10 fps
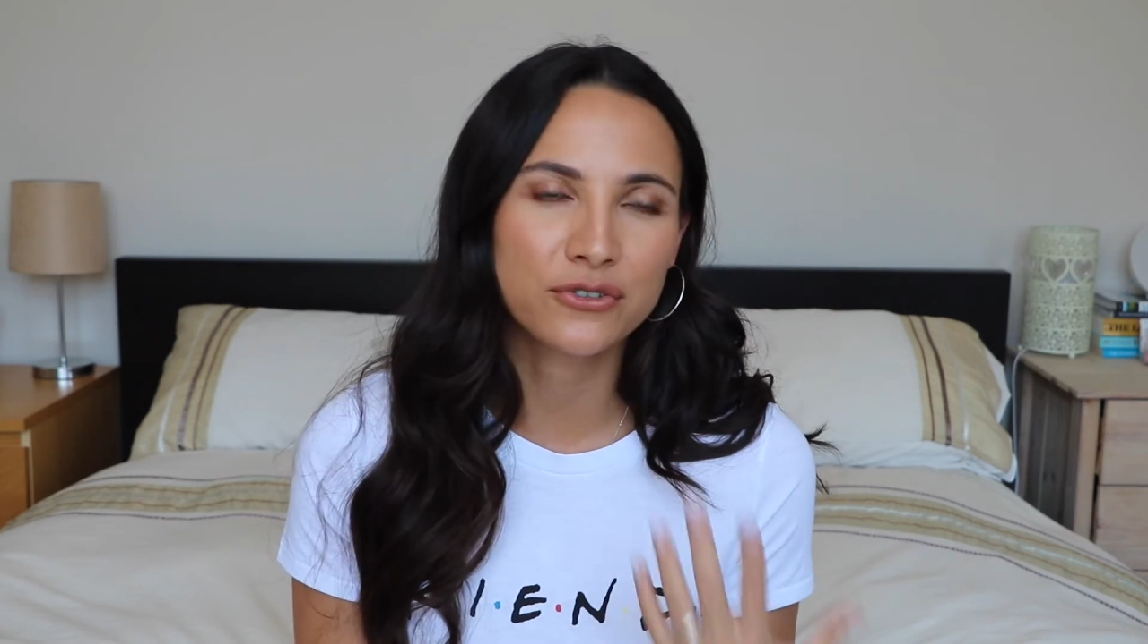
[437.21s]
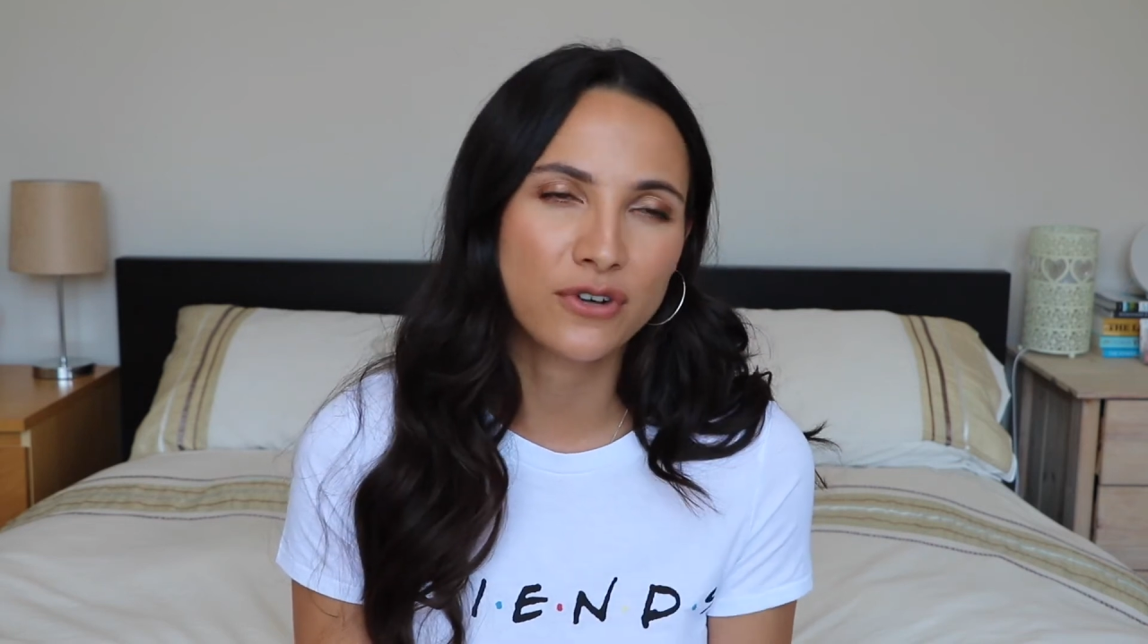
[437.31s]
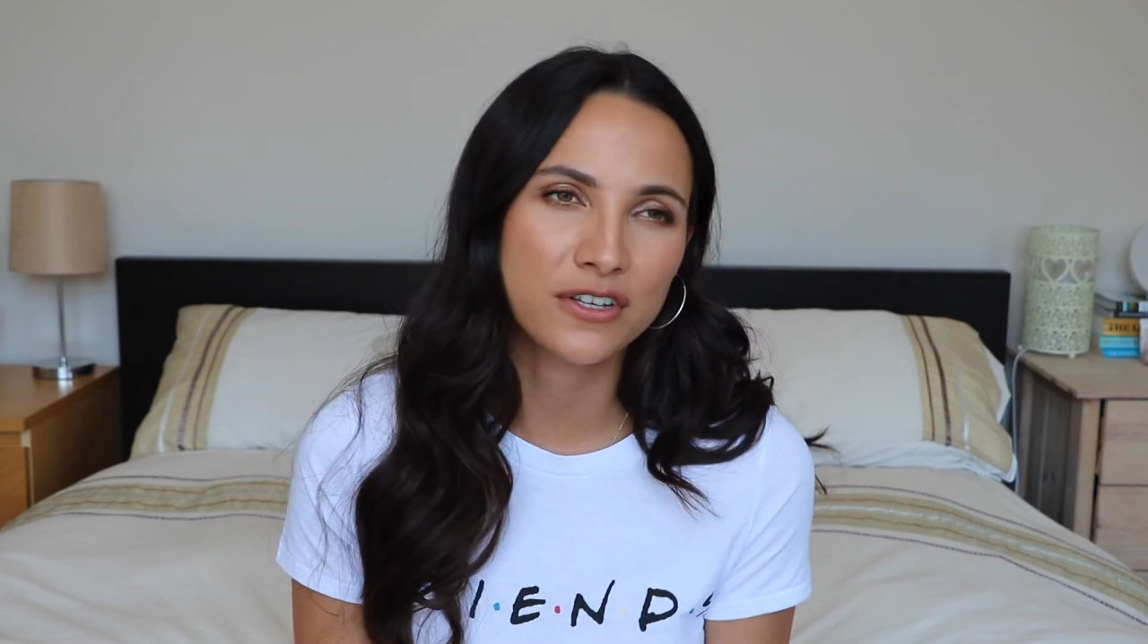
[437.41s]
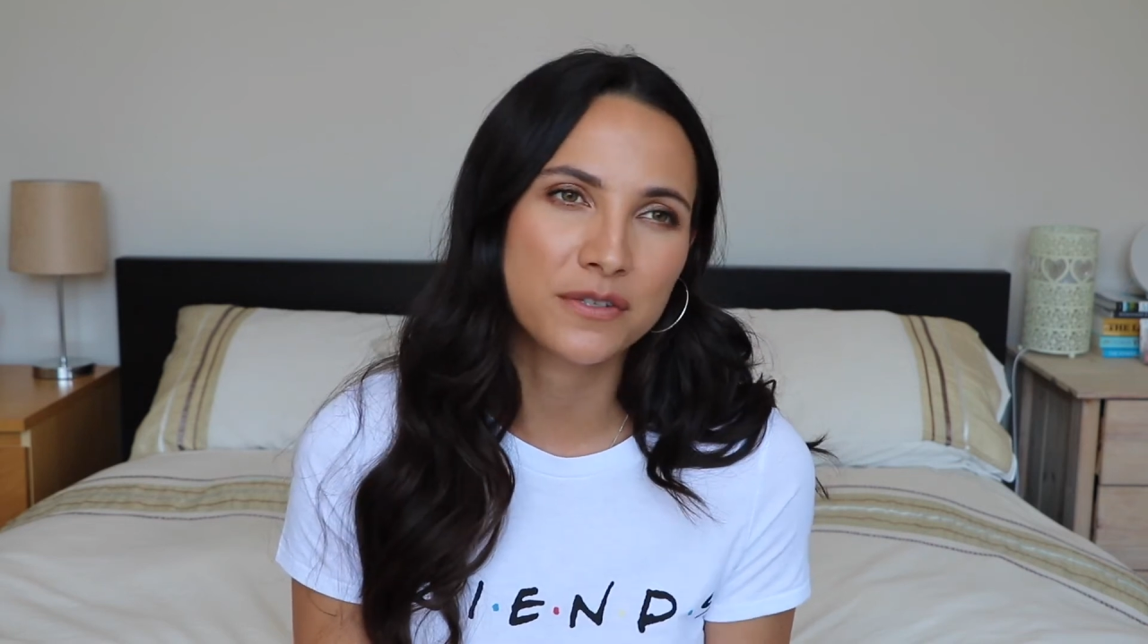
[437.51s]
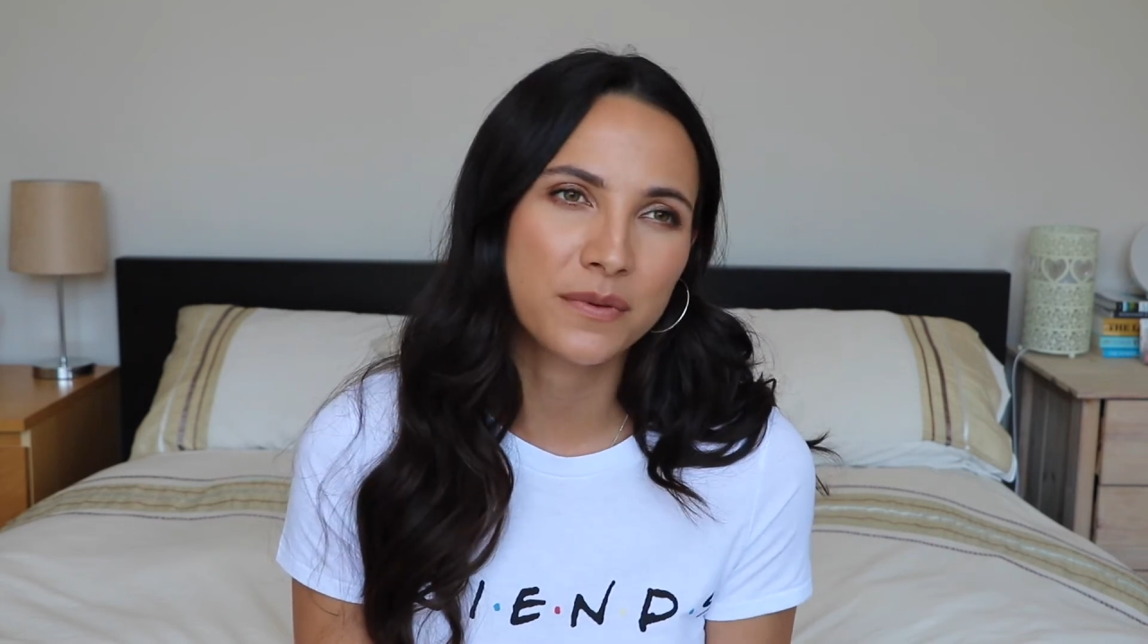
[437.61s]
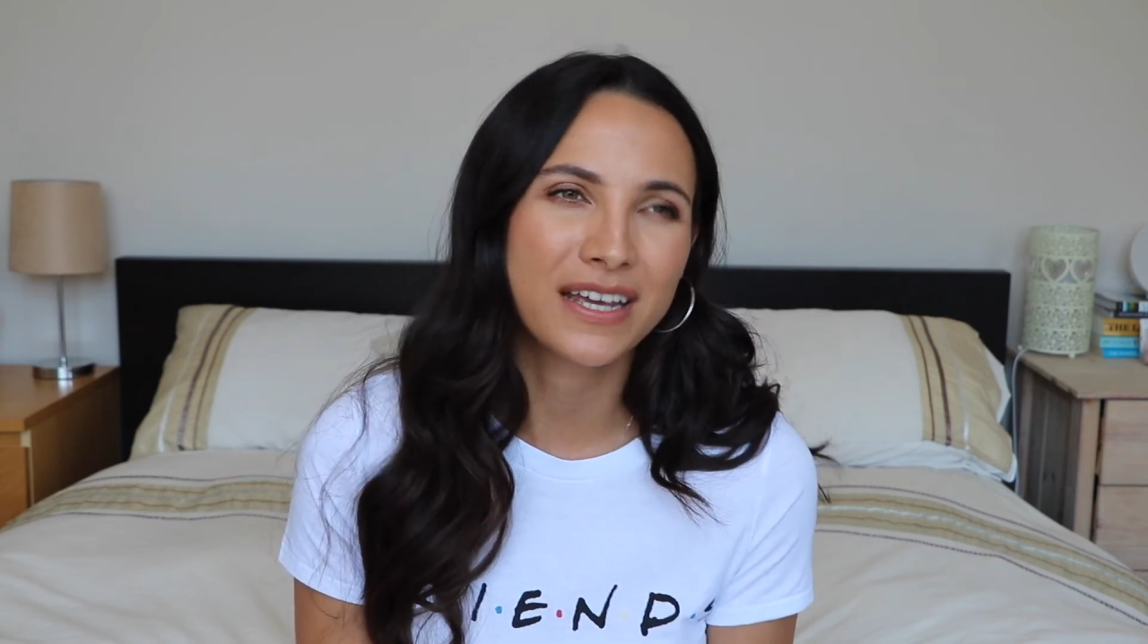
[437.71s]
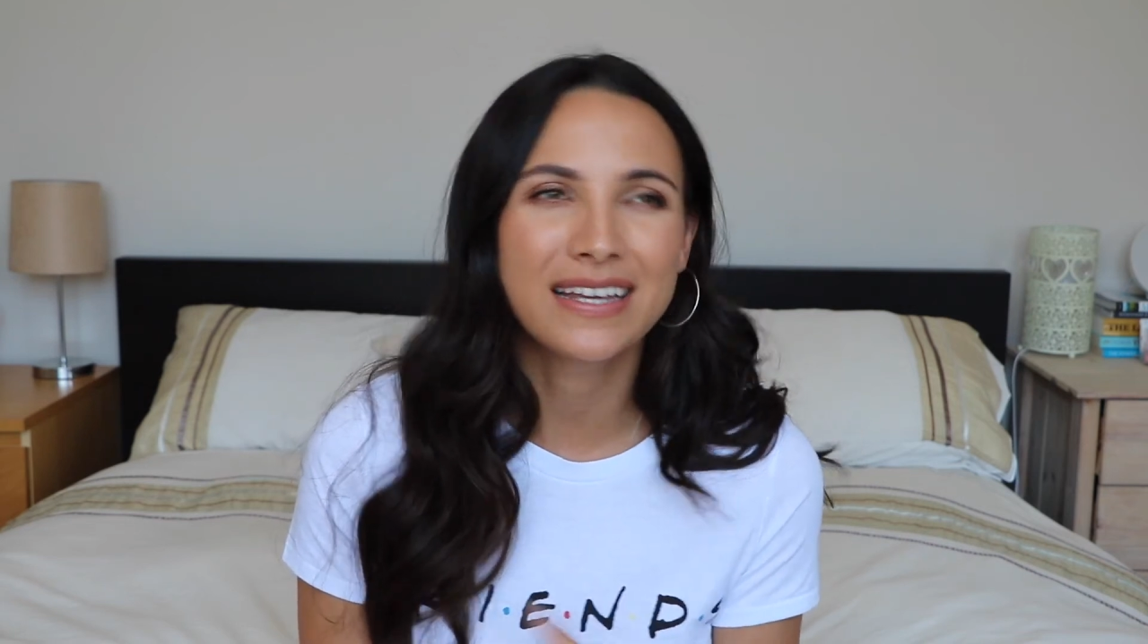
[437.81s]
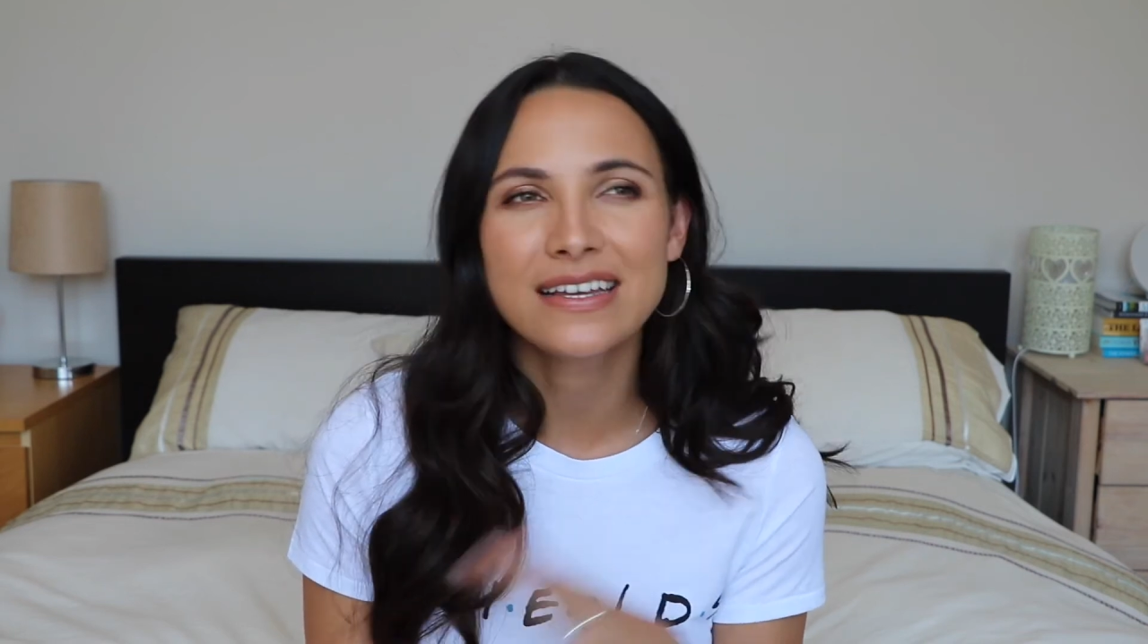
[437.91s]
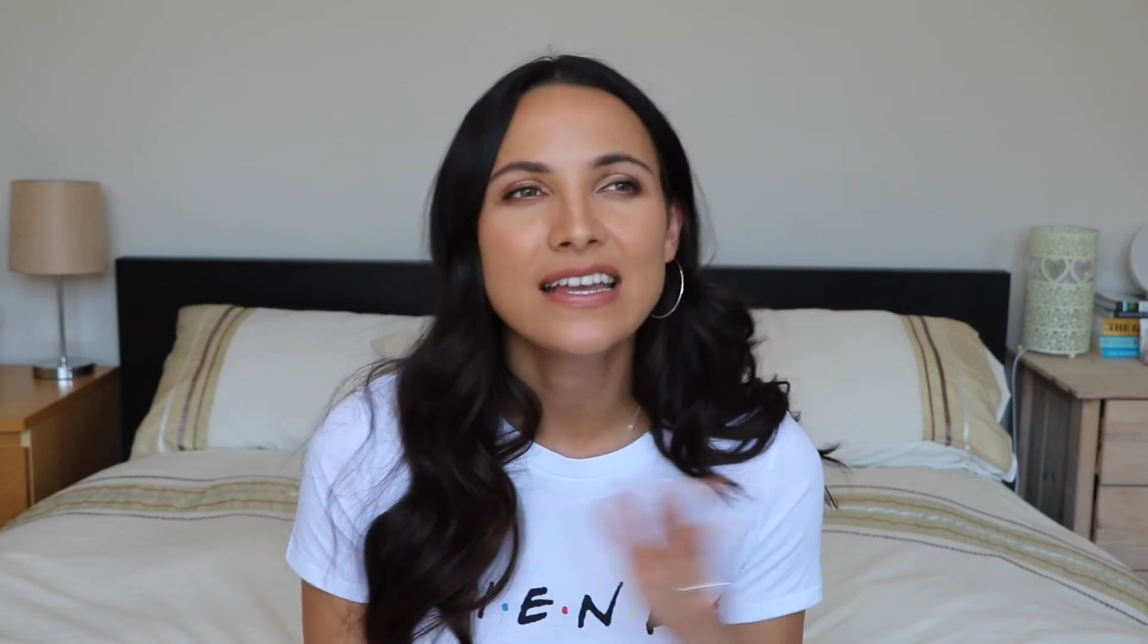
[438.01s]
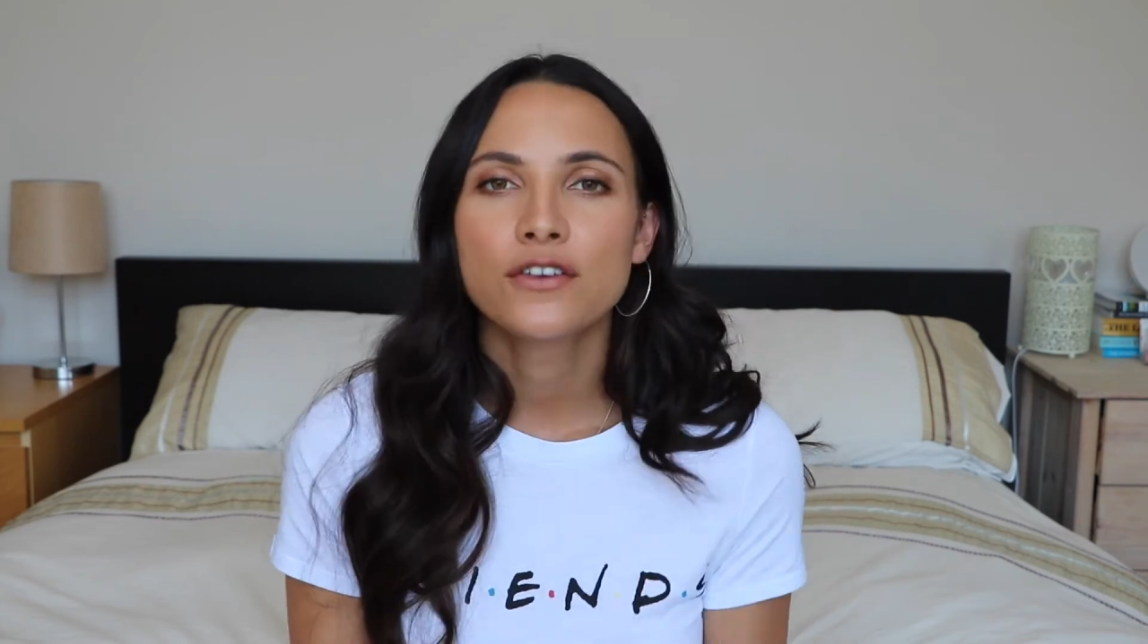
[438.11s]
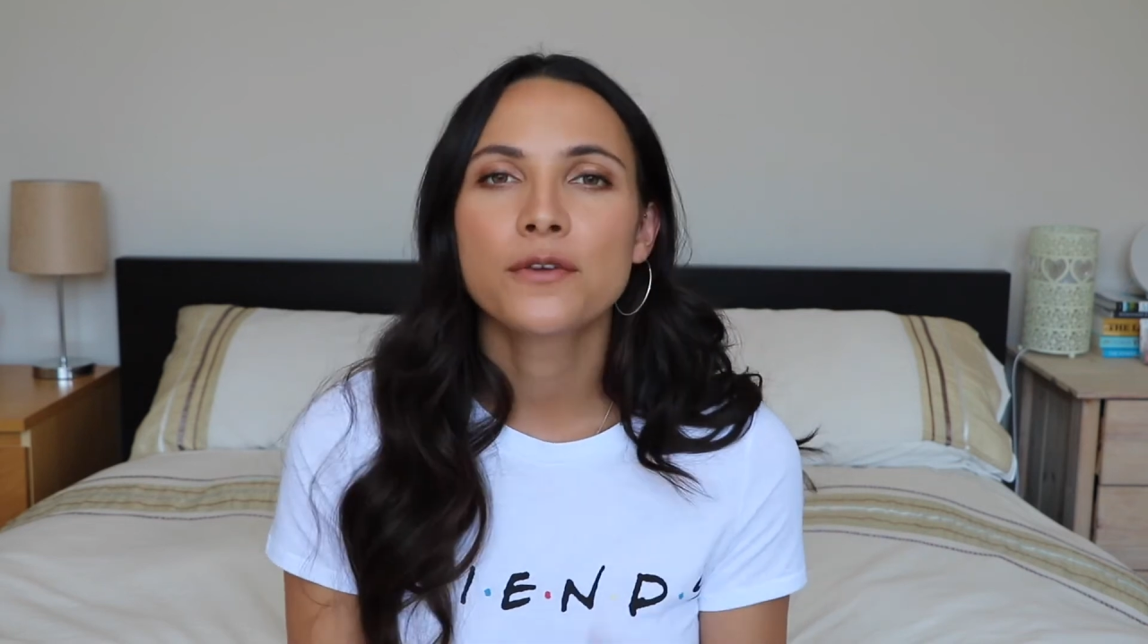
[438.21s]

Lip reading: crossword.